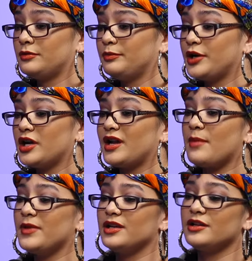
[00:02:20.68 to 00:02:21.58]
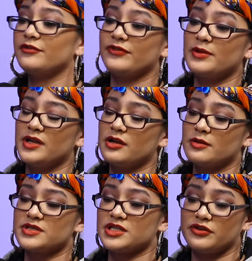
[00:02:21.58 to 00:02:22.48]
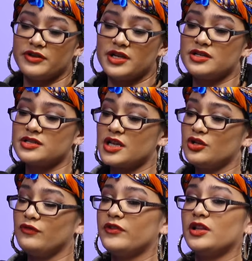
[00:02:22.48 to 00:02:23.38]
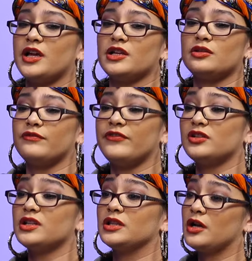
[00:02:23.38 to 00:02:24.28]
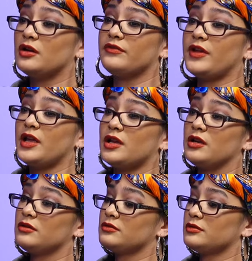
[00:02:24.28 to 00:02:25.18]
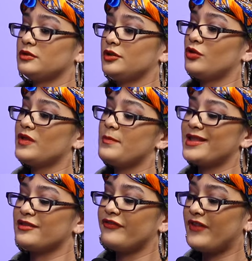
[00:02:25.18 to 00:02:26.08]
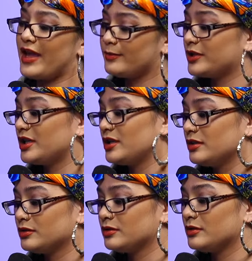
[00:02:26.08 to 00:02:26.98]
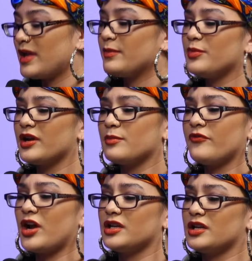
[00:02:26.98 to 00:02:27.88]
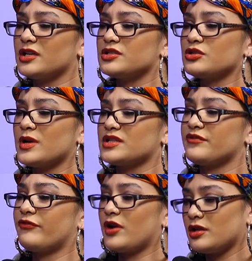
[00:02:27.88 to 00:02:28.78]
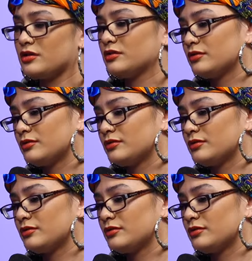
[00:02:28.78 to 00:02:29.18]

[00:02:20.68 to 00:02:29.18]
But I mean, if it becomes serious and you feel like you fell in love and, you know, they met the family, maybe bring them around your kids too as a friend.